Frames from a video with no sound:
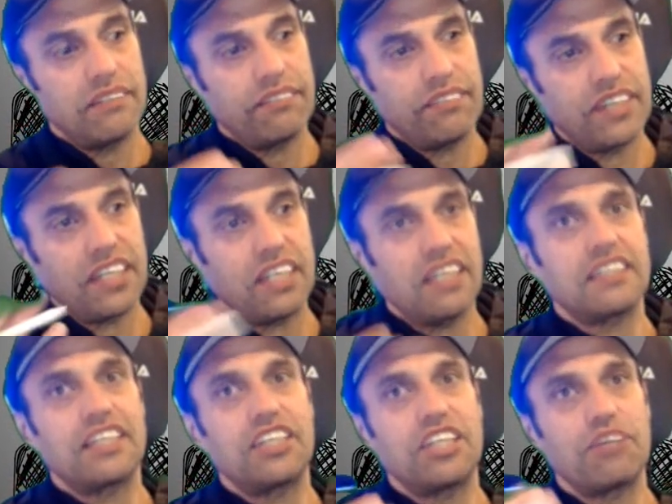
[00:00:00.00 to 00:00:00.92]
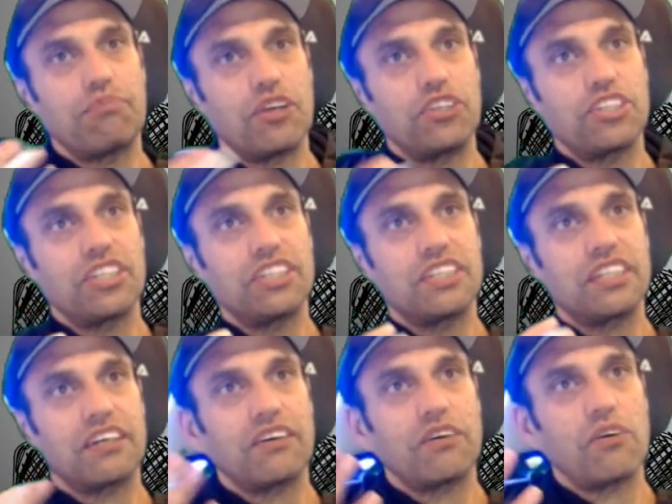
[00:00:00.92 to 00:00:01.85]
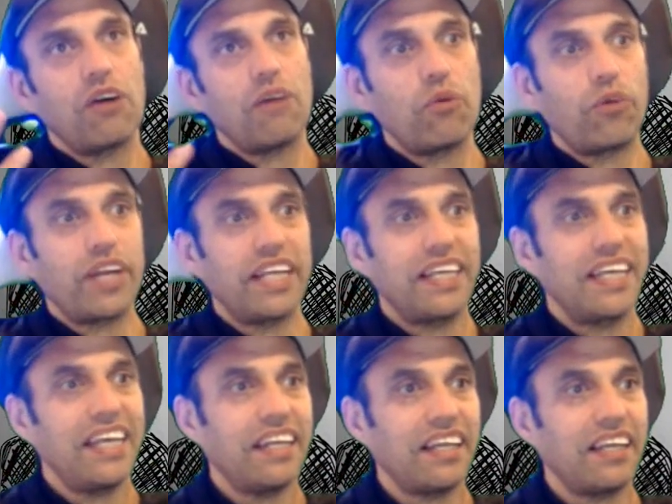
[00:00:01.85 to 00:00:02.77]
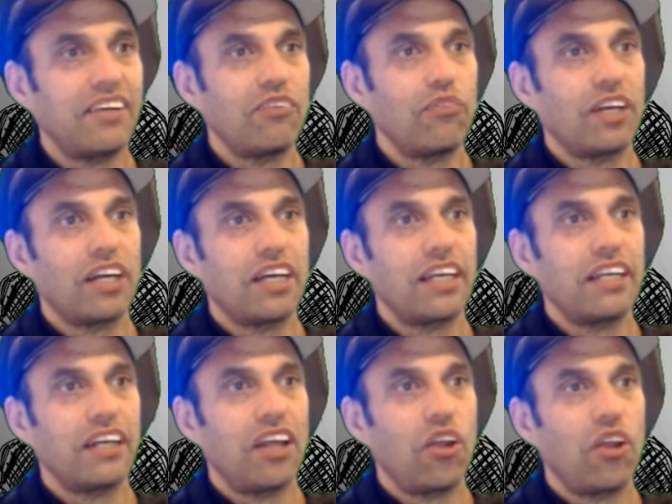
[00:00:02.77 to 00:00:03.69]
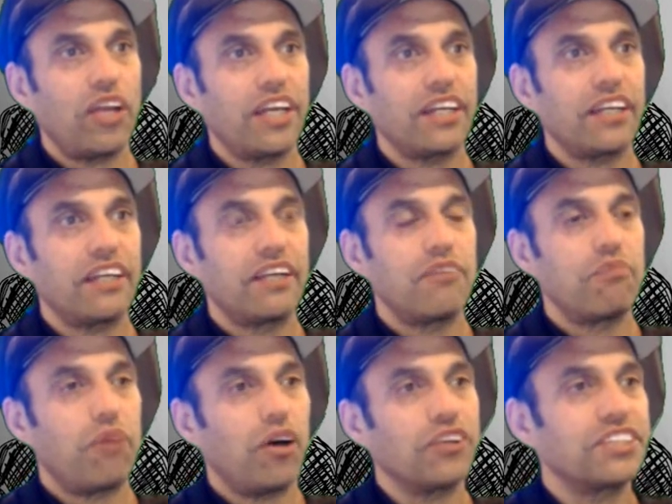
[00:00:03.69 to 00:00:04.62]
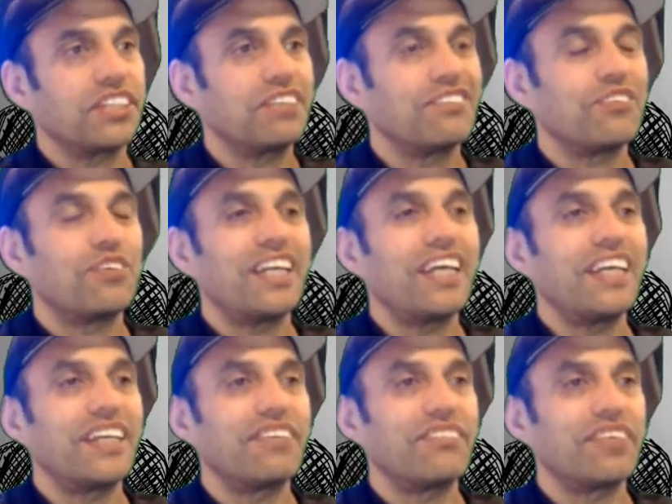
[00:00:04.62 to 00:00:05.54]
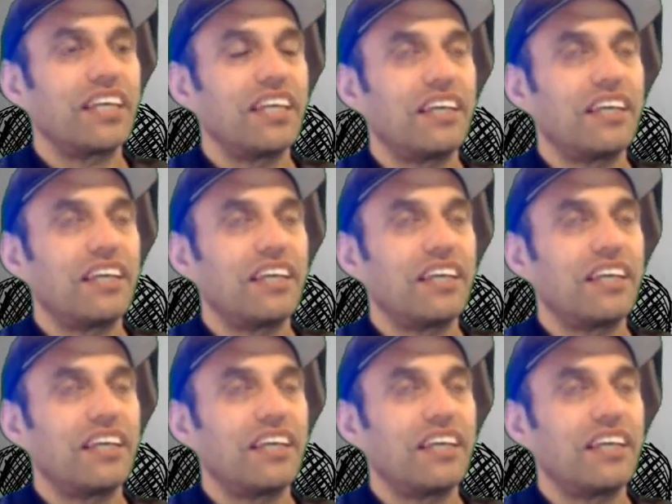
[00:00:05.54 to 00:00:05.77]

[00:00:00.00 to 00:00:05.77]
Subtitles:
feelings and the emotions that I'm already getting when I look at it, positive or negatively.